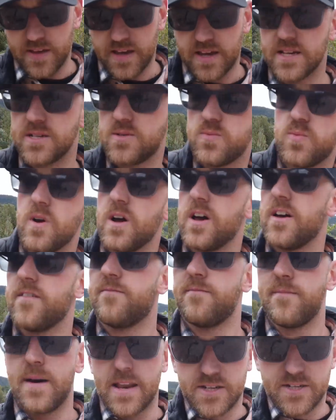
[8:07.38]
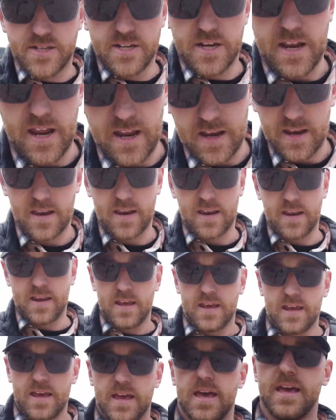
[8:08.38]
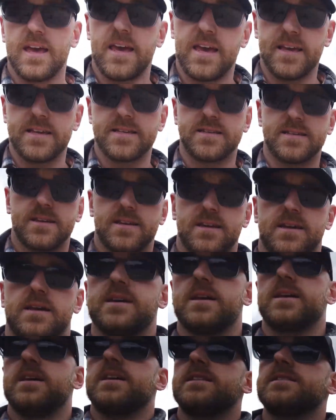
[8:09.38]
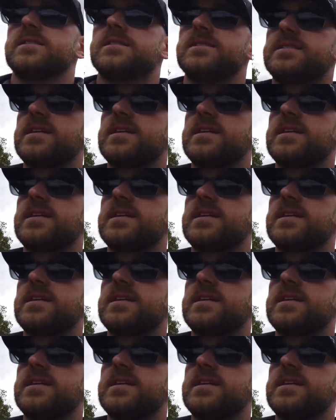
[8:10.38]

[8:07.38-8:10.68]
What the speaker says: think is worth mentioning is the